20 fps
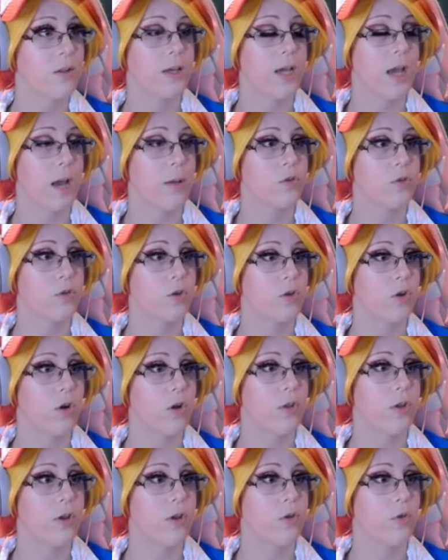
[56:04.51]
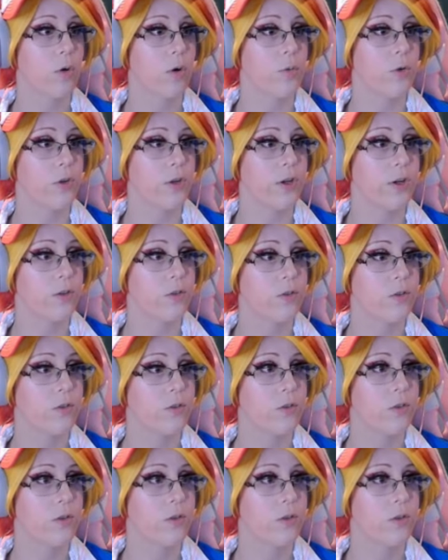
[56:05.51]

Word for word: Captured all the adorableness